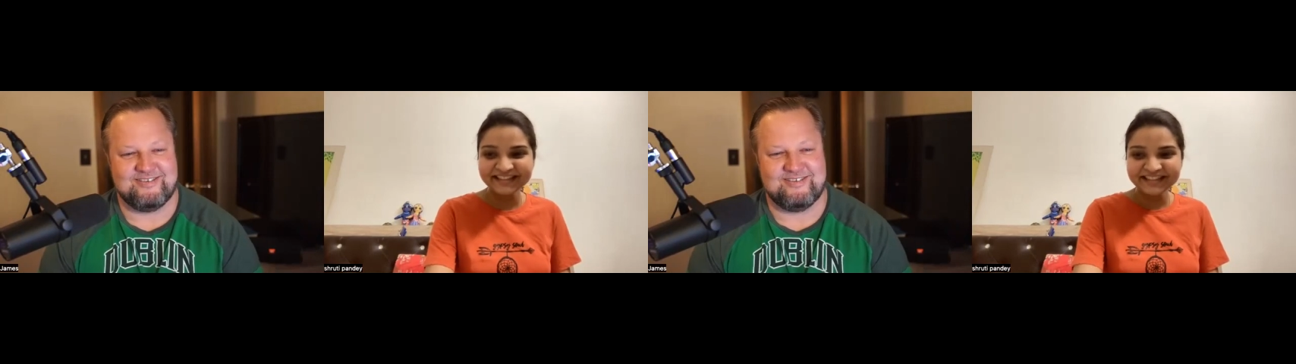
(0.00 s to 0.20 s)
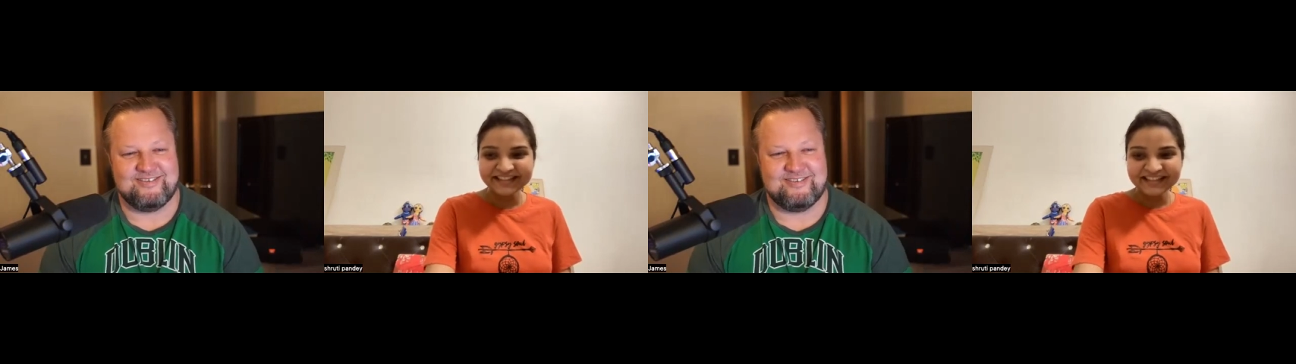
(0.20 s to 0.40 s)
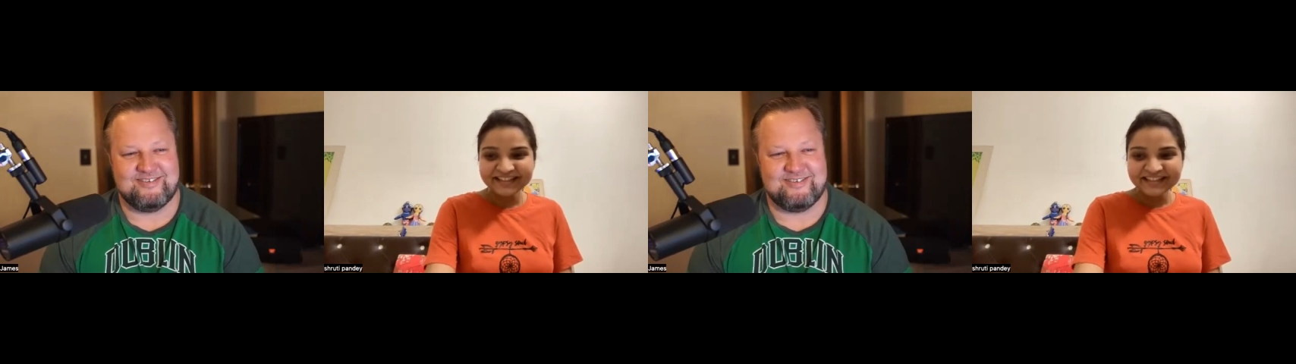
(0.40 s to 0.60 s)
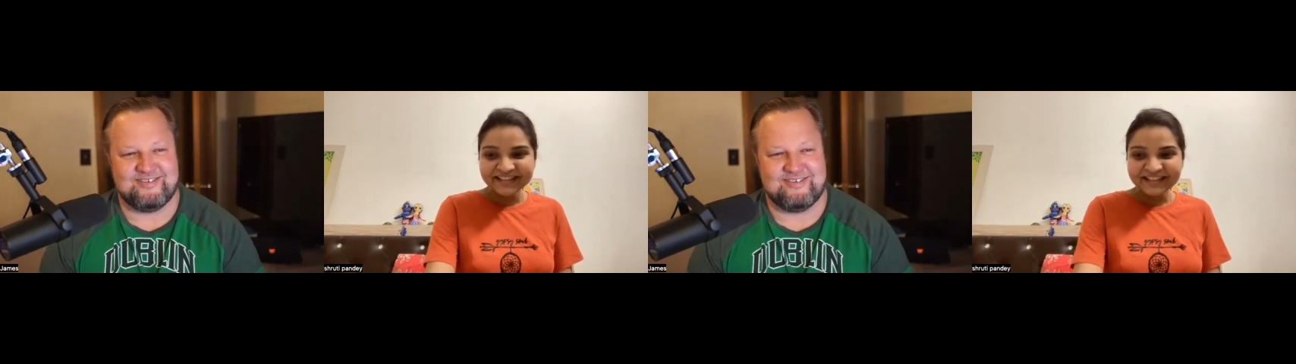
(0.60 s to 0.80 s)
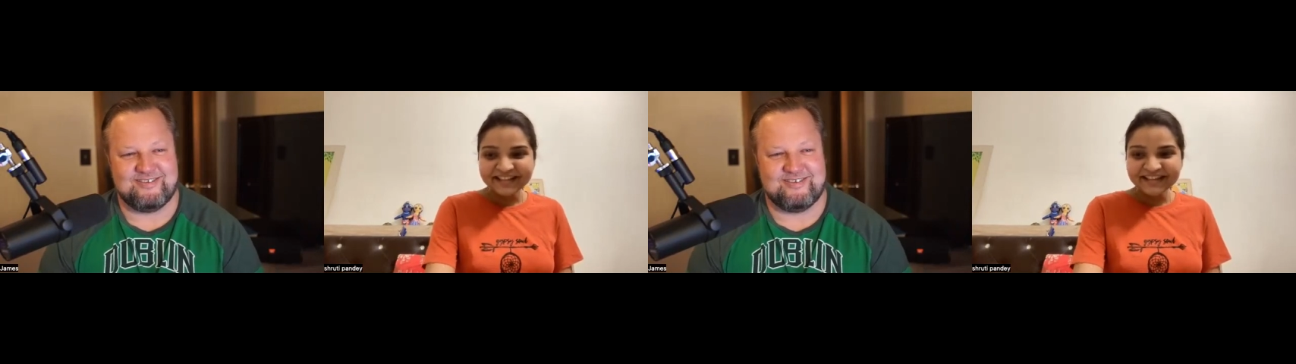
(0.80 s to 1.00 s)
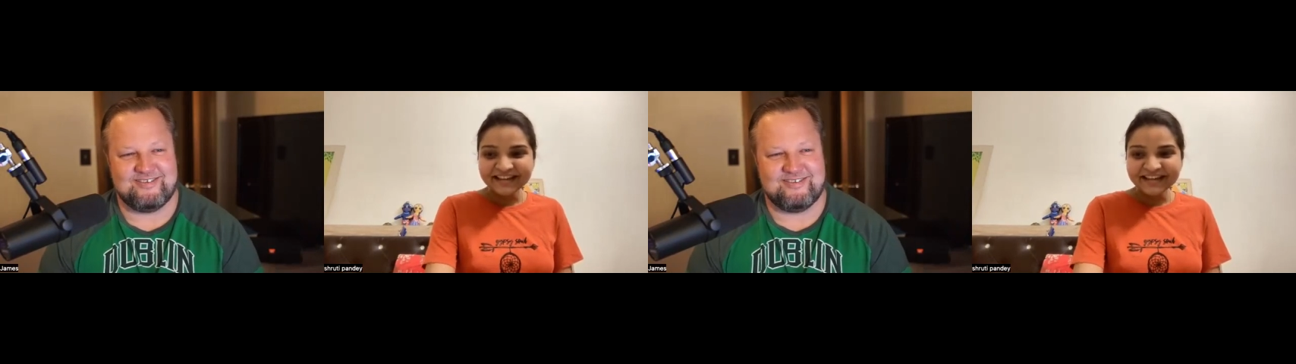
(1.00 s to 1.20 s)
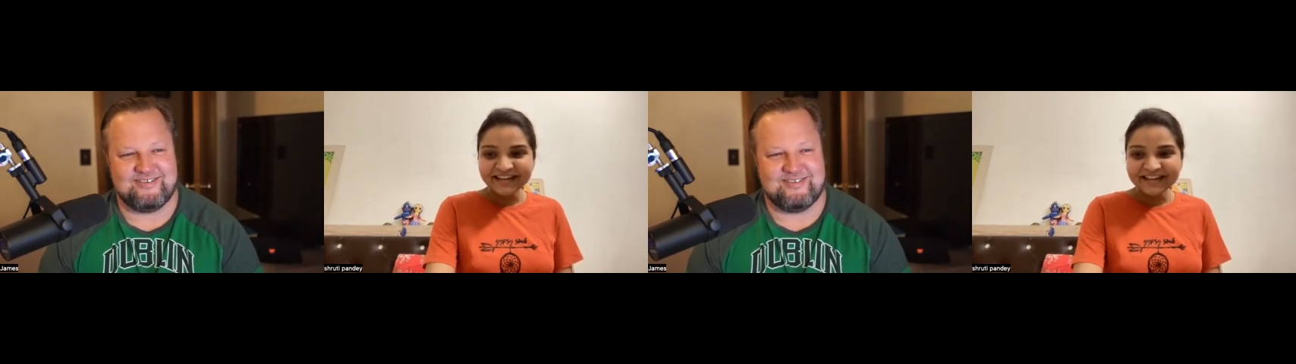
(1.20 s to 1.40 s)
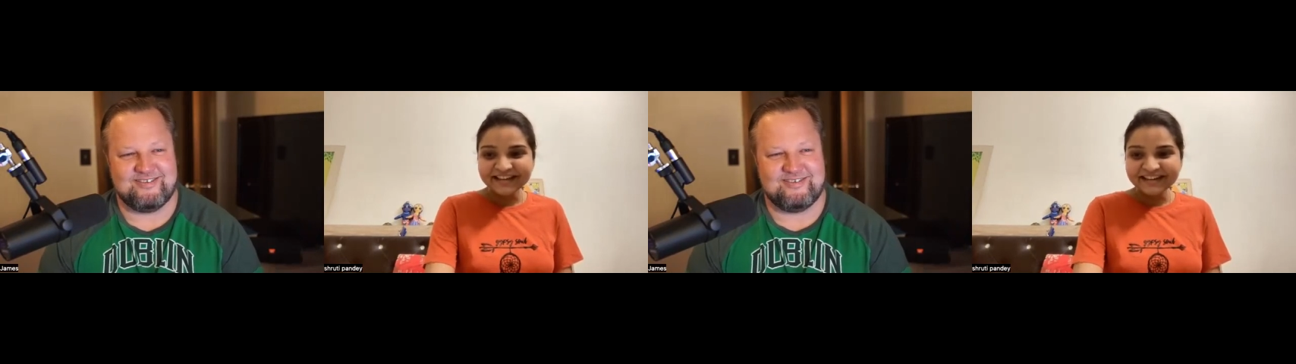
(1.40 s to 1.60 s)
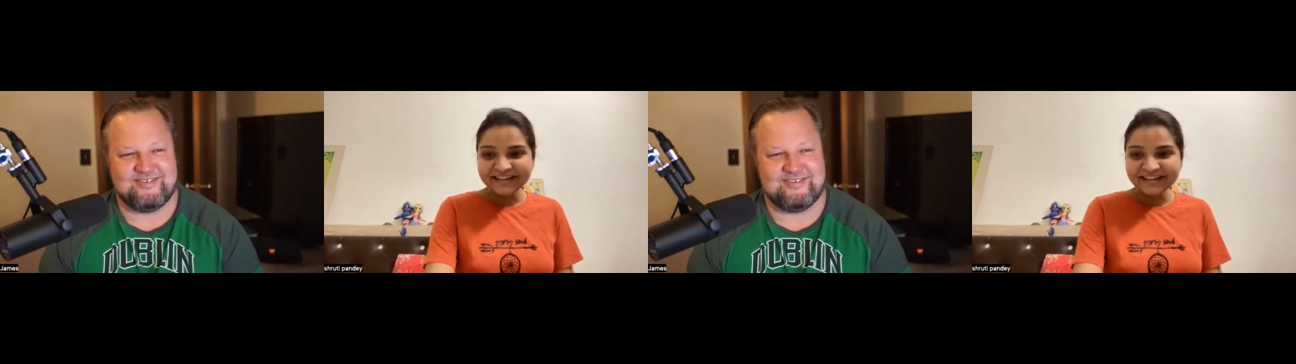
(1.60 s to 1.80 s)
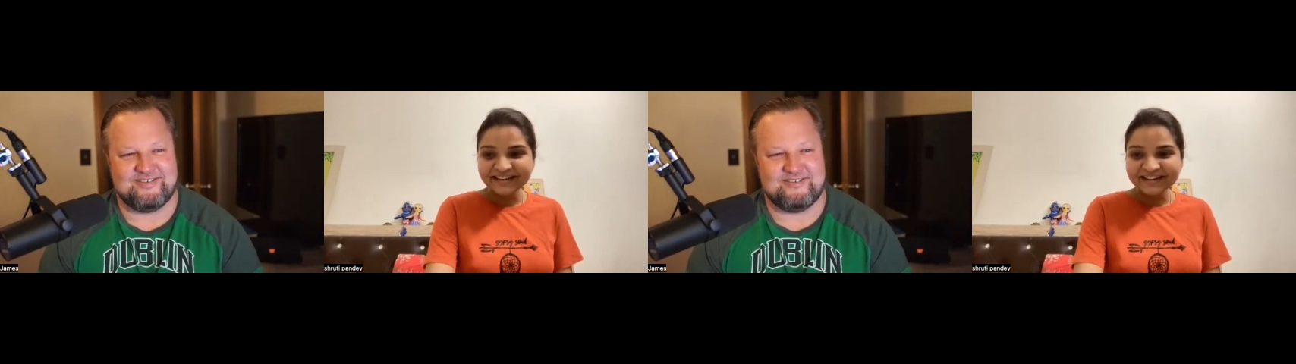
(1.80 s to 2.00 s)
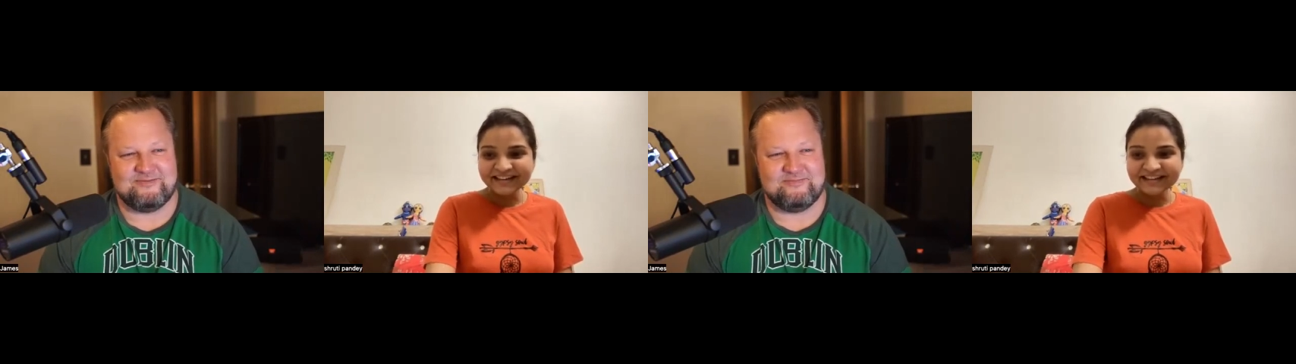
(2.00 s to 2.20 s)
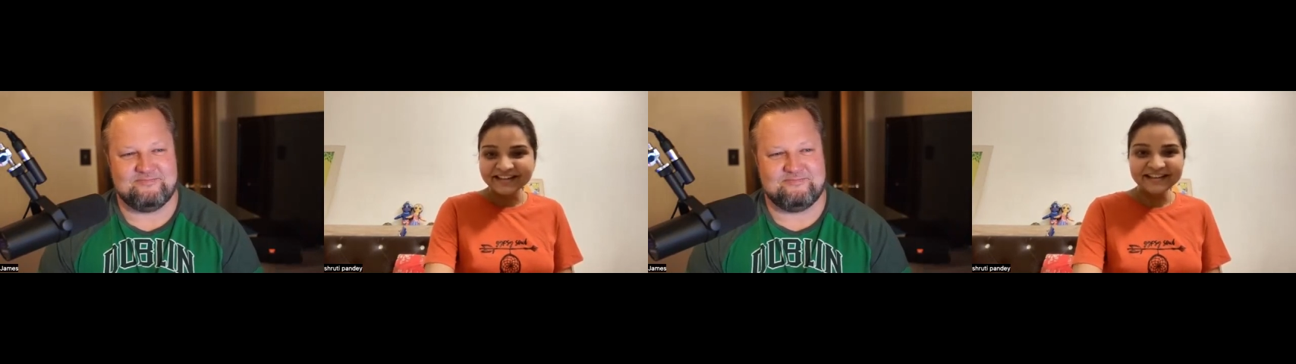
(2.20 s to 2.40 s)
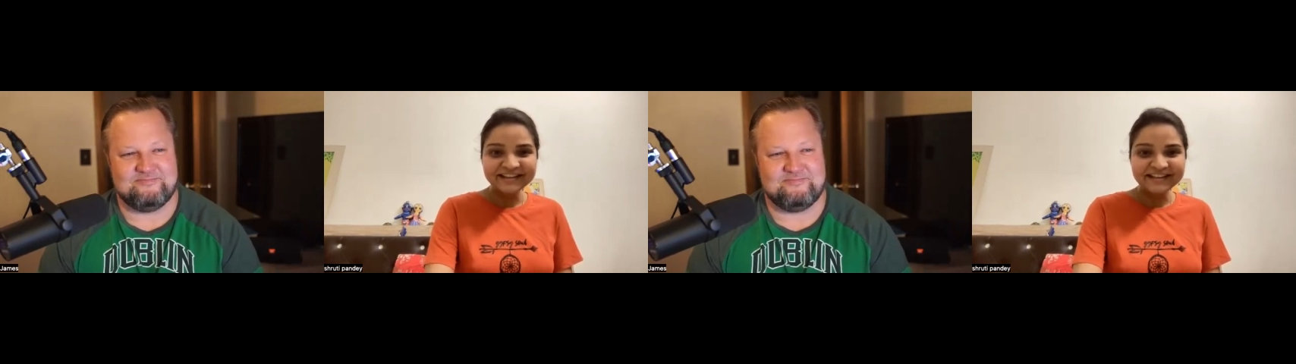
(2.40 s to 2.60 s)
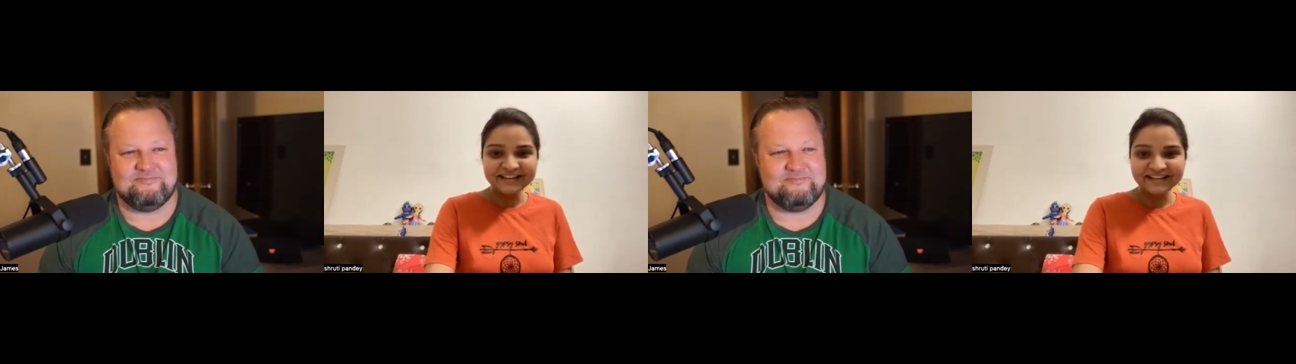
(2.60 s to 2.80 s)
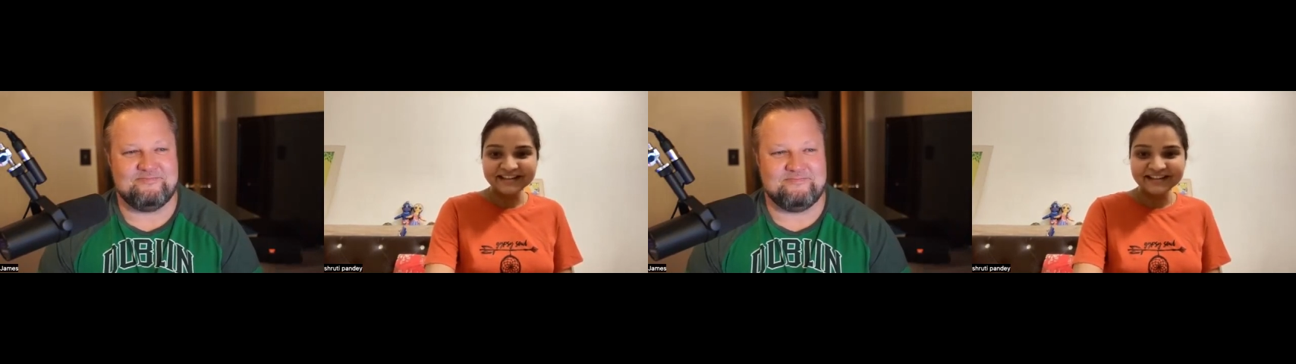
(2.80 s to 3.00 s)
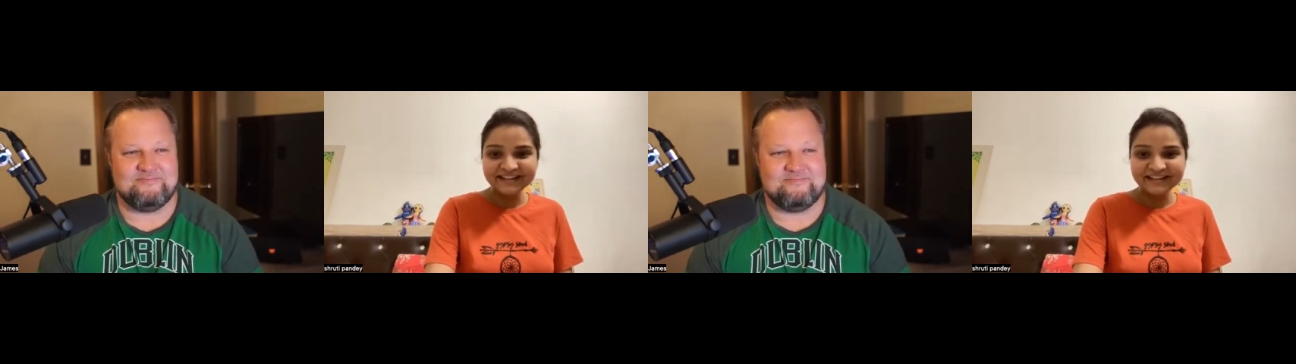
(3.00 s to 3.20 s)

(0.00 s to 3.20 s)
(no one is talking)